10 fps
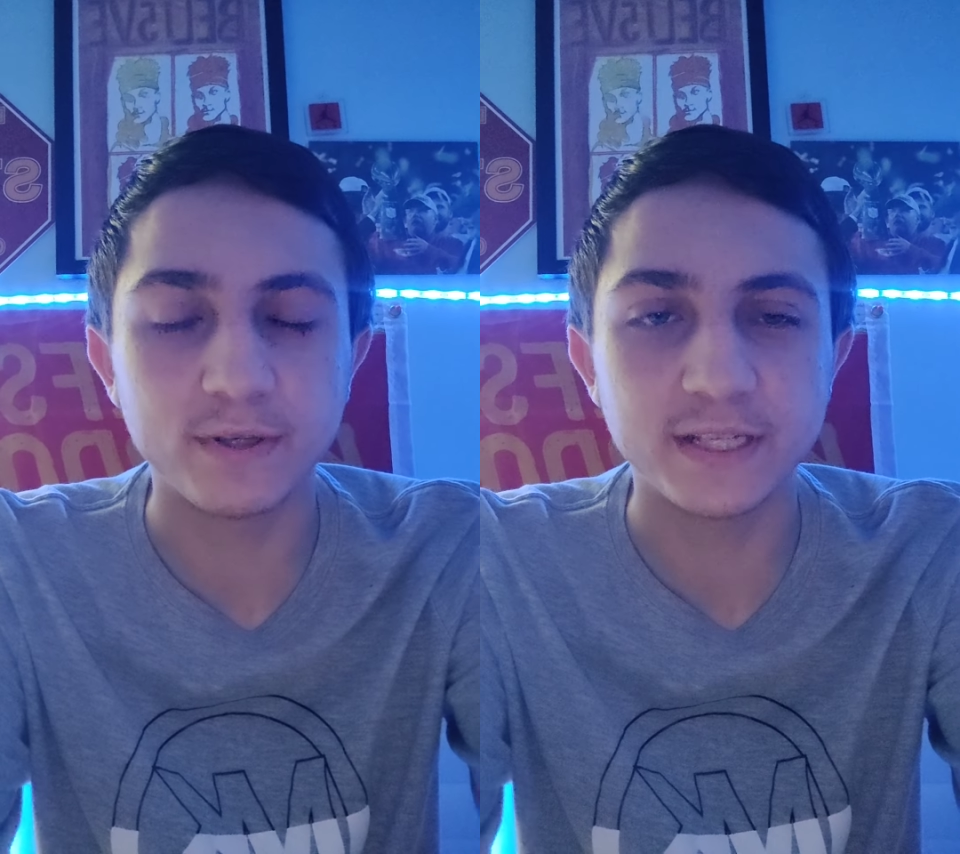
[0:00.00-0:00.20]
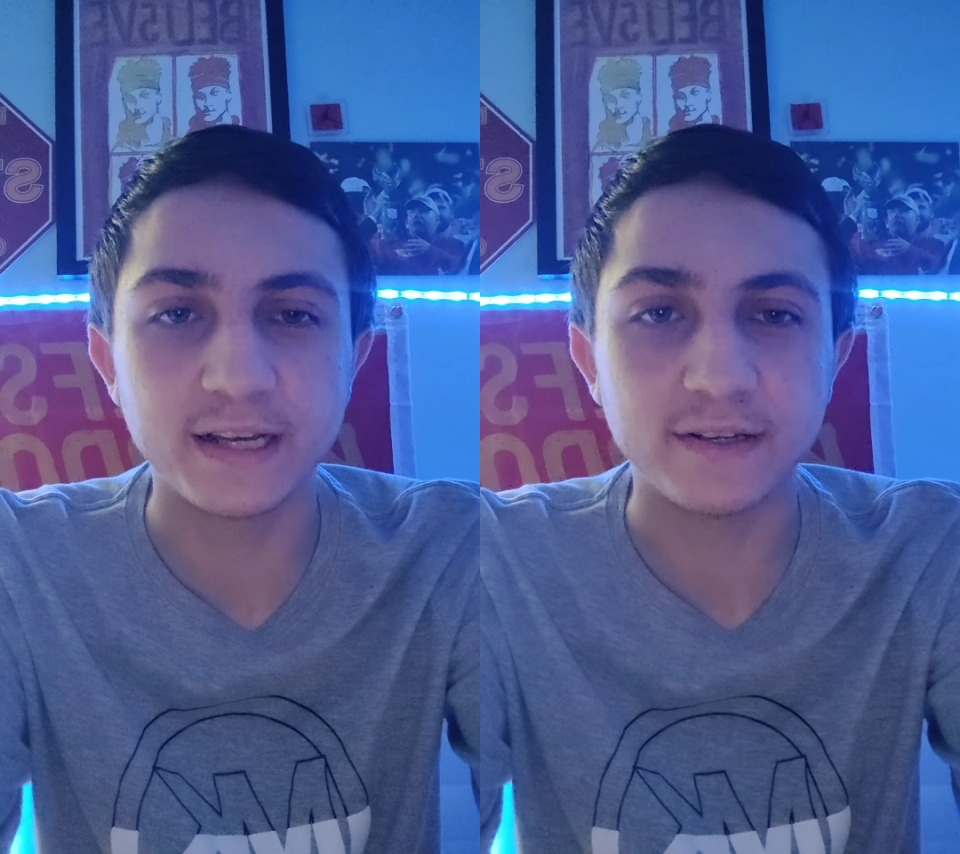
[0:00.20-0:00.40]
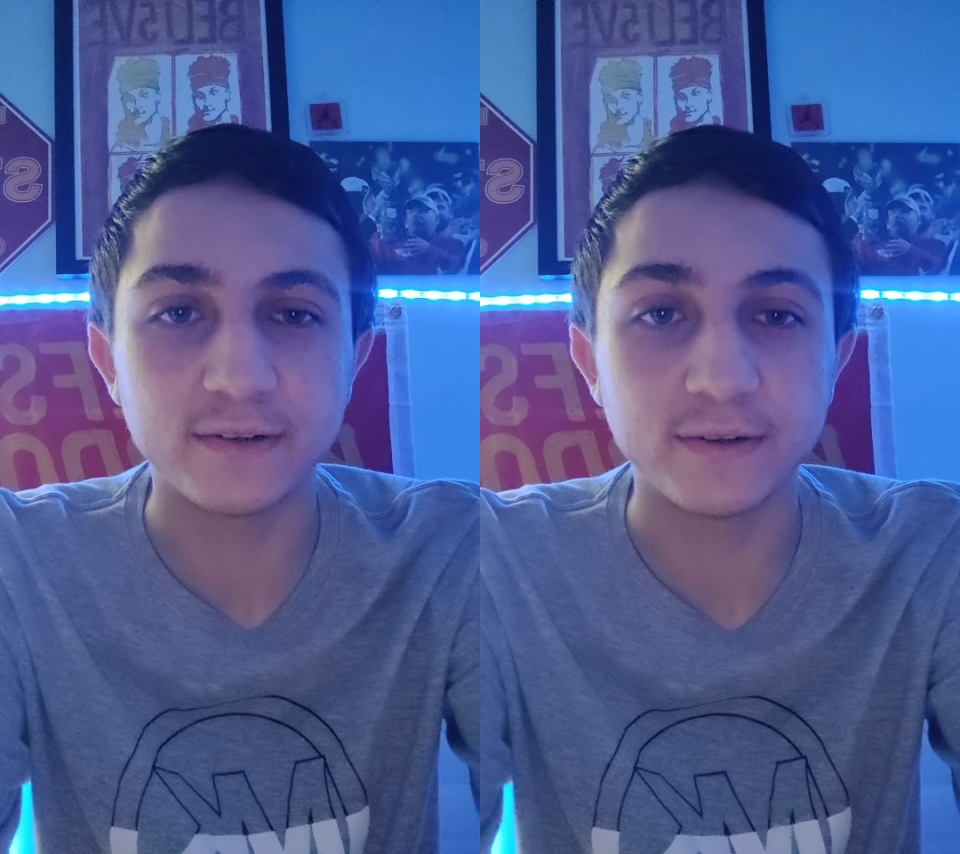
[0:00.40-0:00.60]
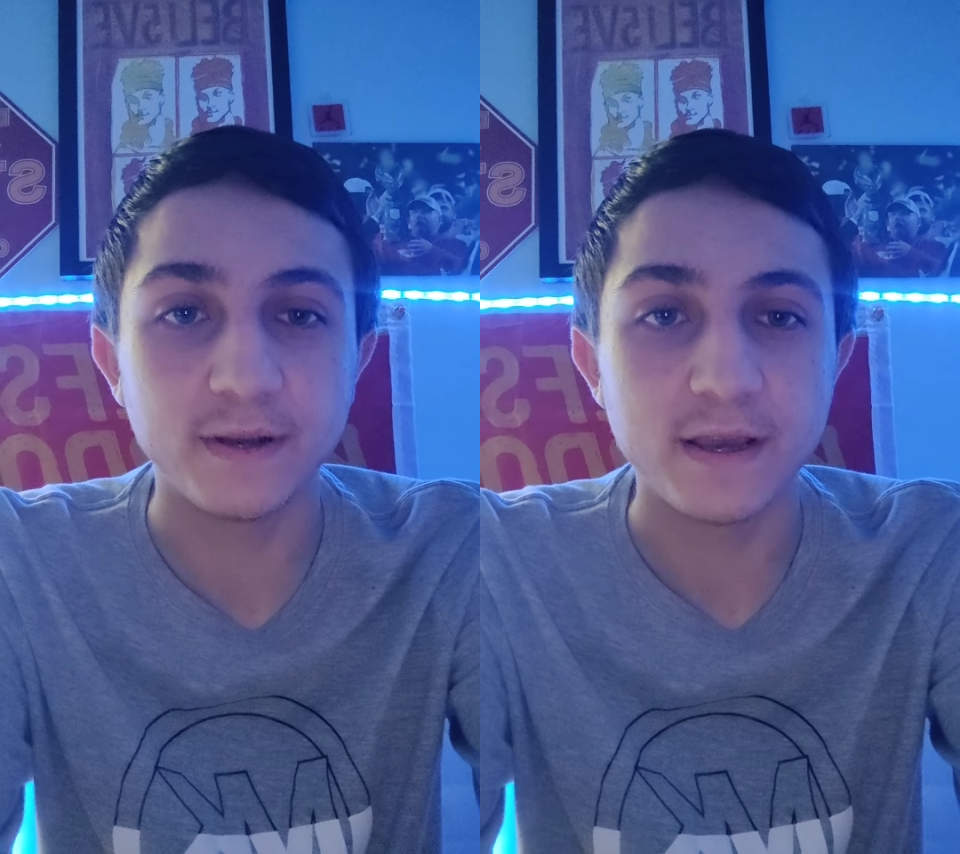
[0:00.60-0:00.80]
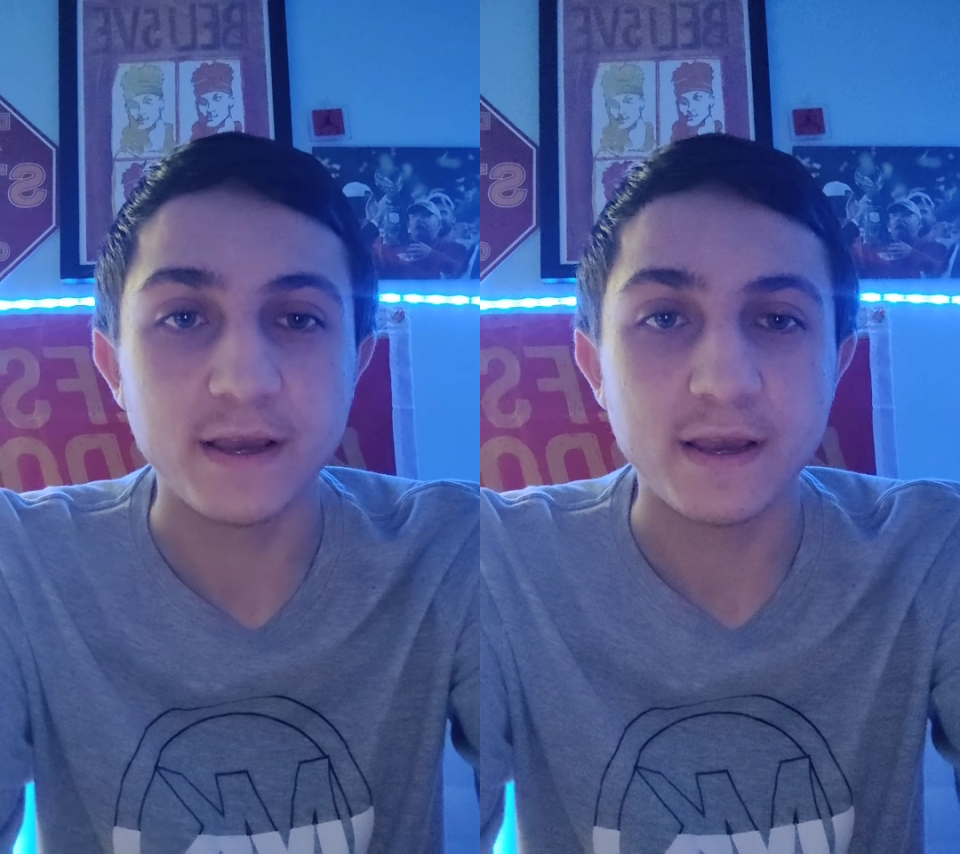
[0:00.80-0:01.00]
protector.
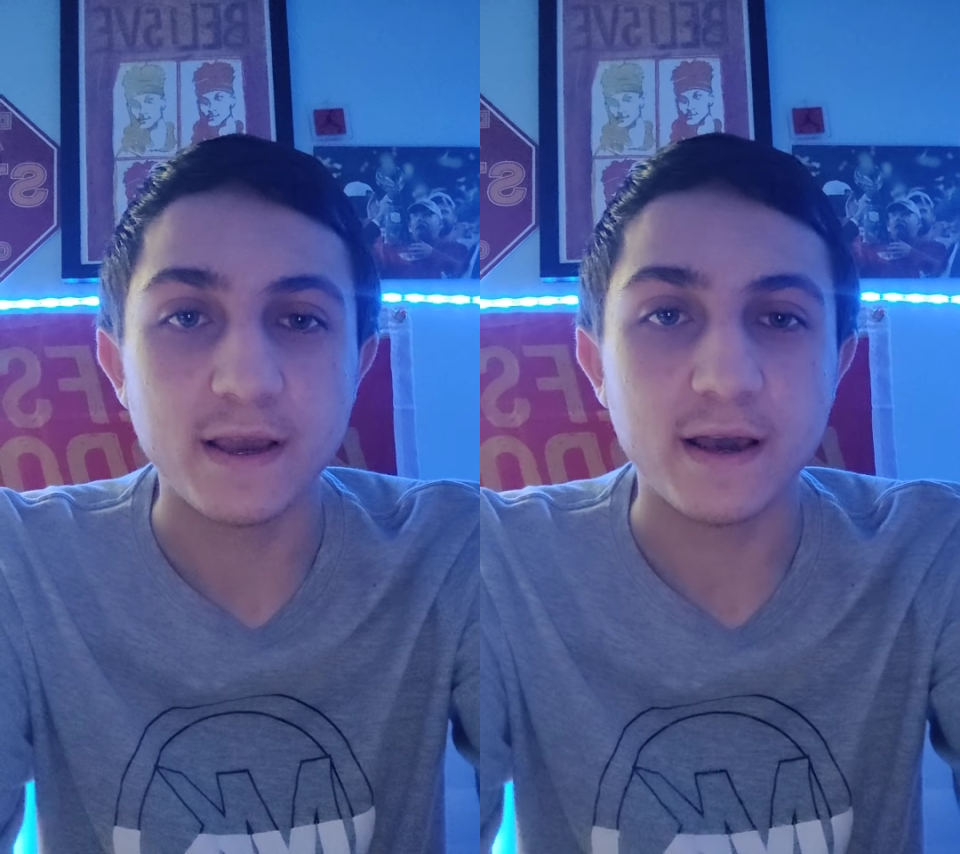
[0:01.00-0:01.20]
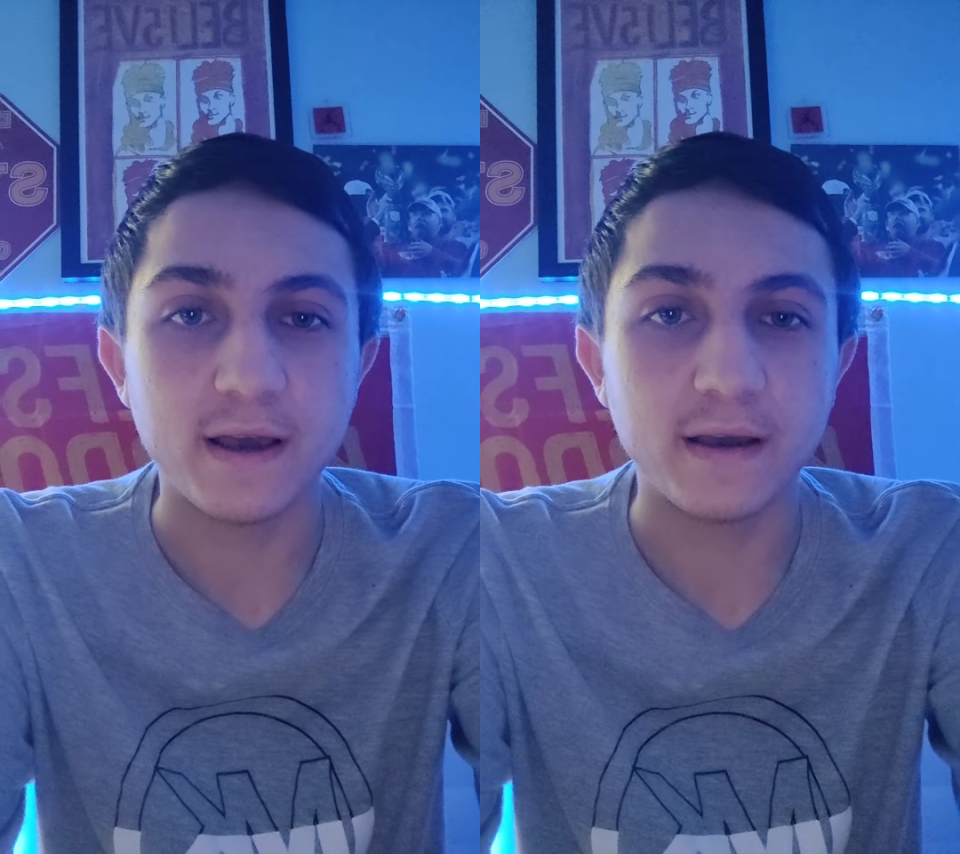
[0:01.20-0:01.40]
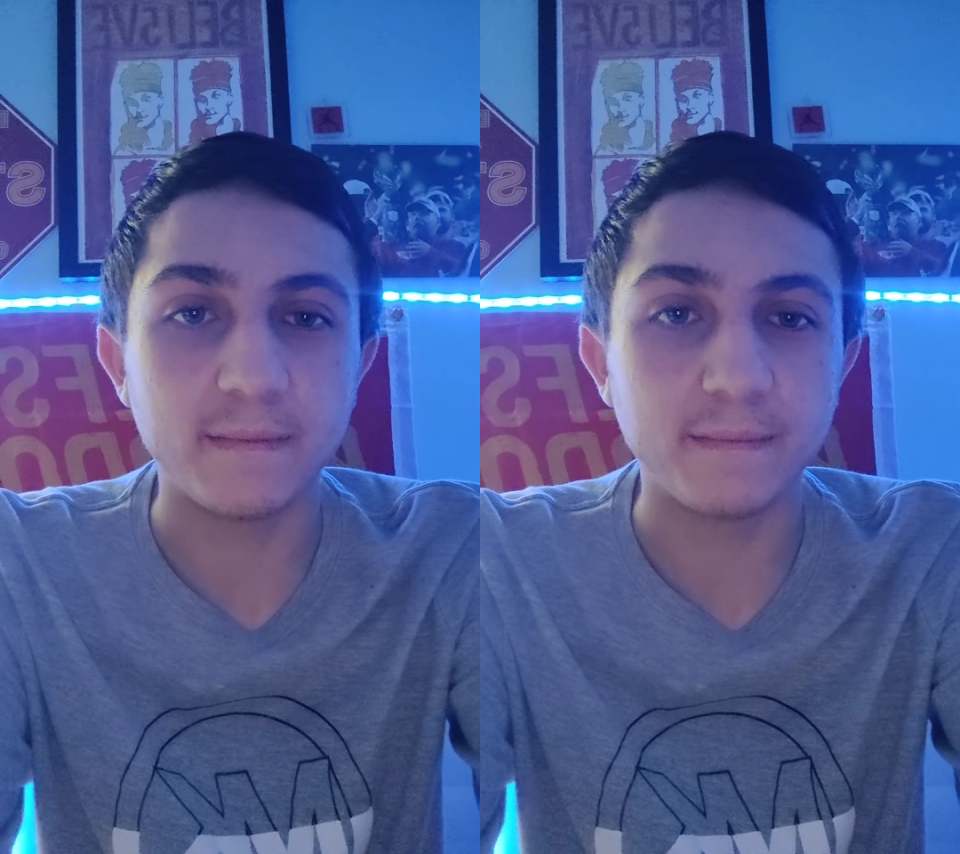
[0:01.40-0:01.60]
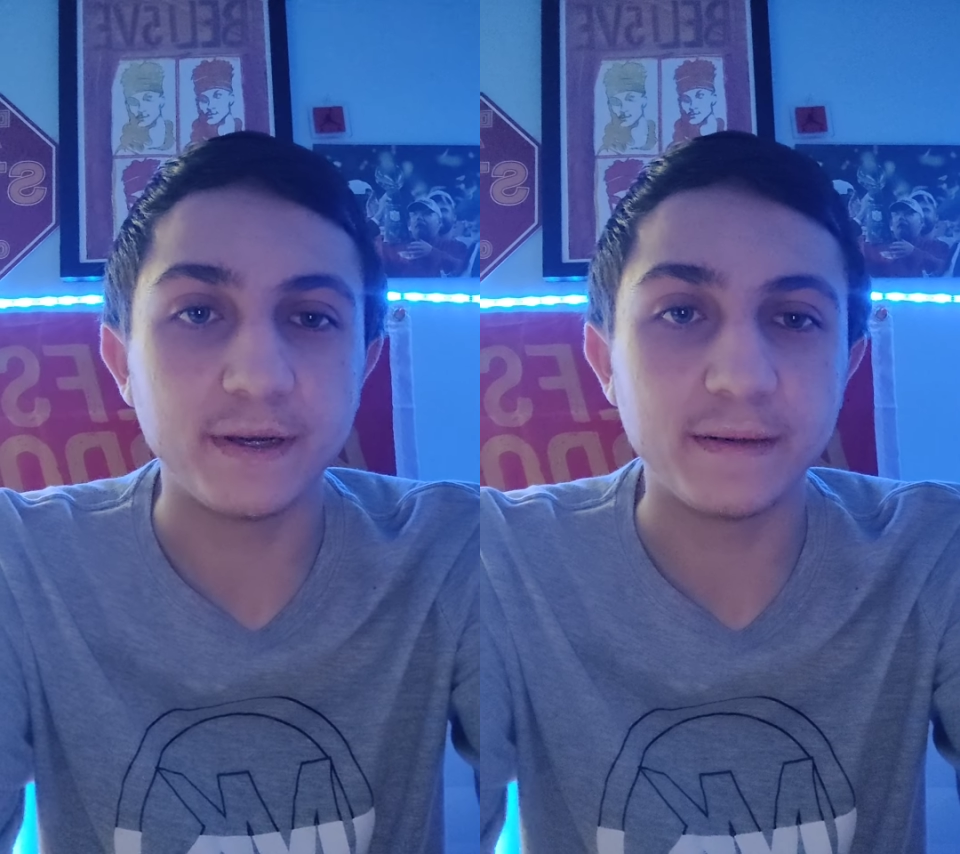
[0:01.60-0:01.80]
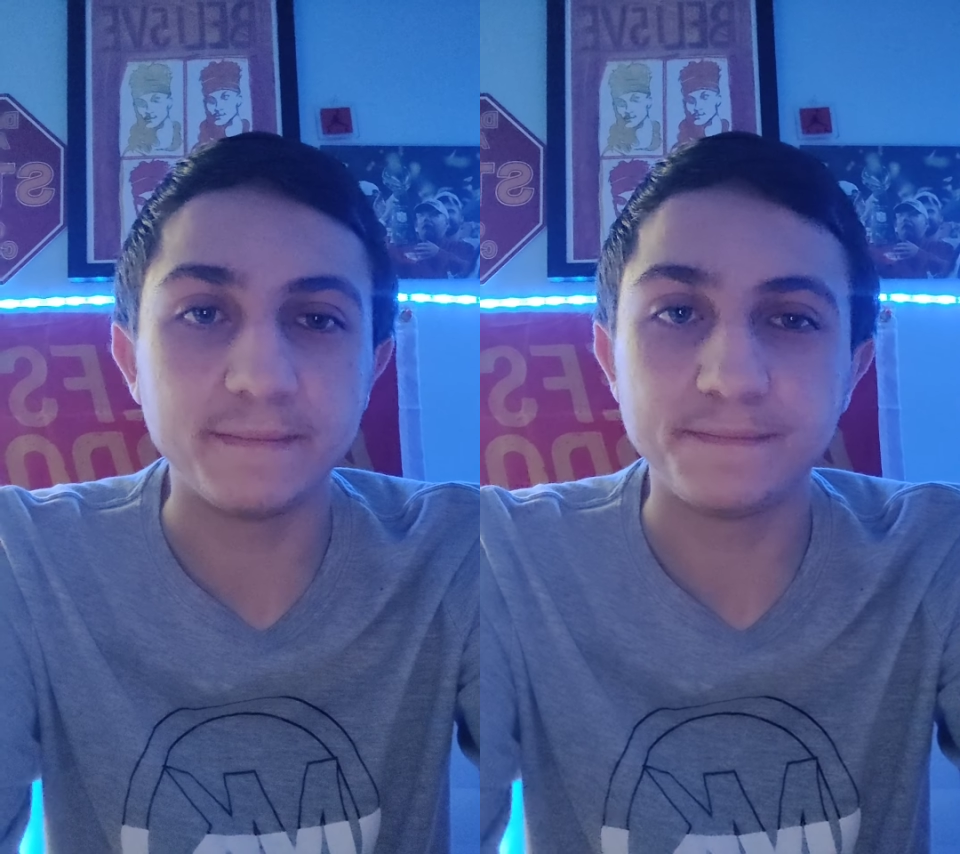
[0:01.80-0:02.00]

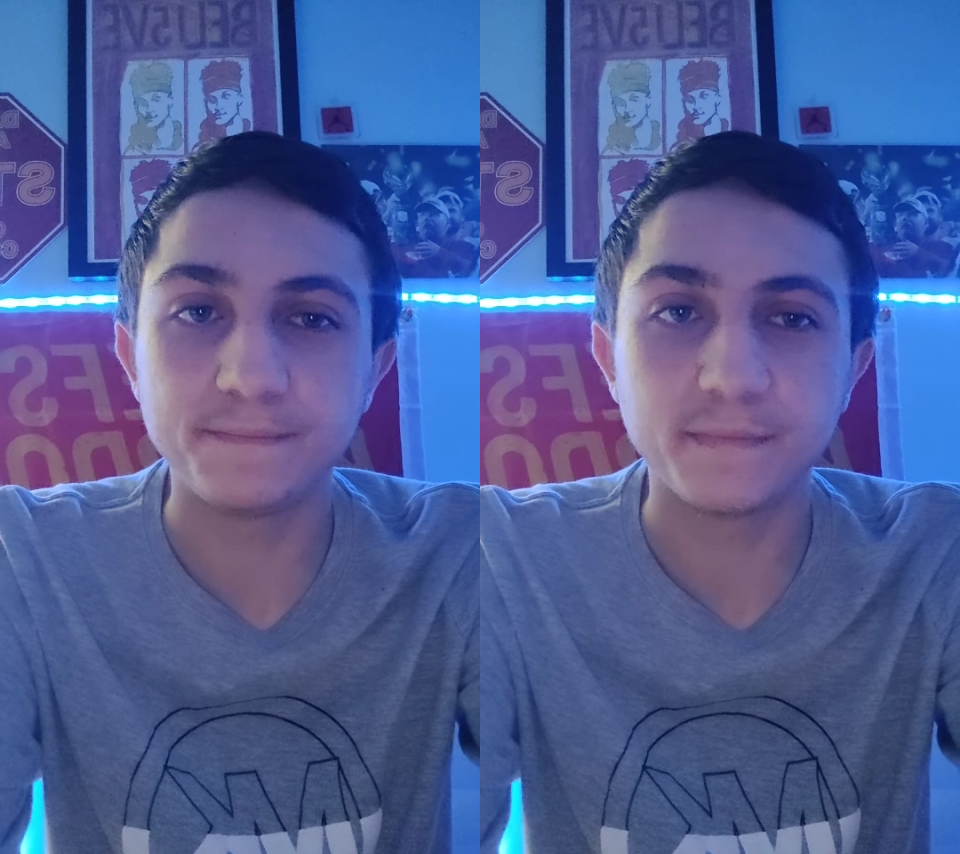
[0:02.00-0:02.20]
But